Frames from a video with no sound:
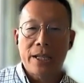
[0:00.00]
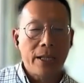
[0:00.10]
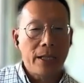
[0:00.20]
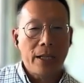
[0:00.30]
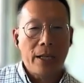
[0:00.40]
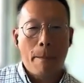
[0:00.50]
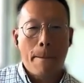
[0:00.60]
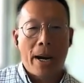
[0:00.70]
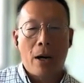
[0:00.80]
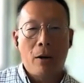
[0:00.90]
Very
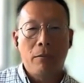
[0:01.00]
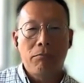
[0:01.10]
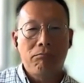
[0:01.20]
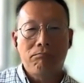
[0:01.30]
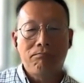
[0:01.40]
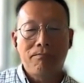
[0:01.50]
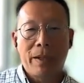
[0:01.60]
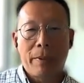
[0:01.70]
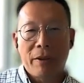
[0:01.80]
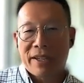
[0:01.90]
sincere about
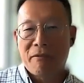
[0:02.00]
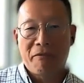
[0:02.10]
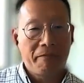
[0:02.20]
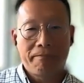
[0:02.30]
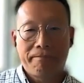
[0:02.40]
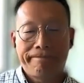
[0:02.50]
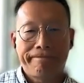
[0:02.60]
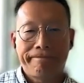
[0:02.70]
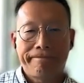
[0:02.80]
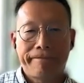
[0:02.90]
about yourself.
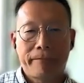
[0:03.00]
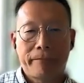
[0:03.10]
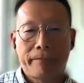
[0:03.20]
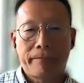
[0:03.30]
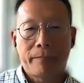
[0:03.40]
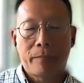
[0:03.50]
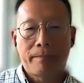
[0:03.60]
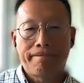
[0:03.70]
Hmm.